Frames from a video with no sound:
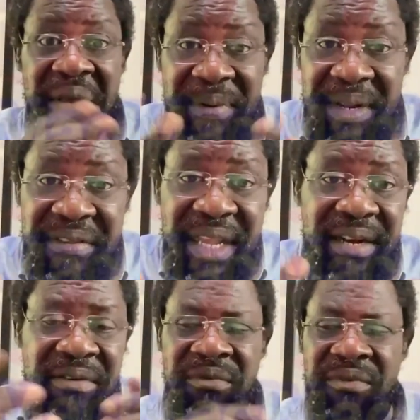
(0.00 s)
a place I
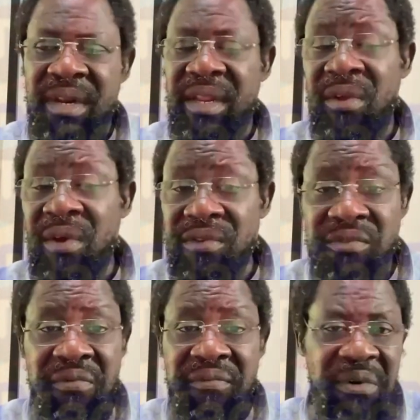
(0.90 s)
had routinely
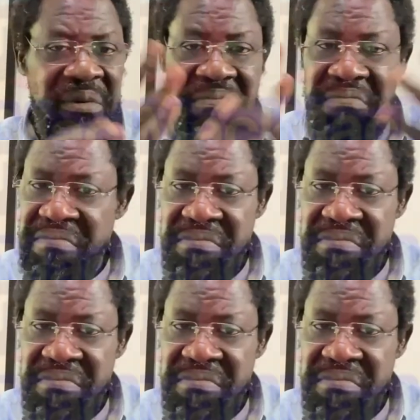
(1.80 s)
gone to for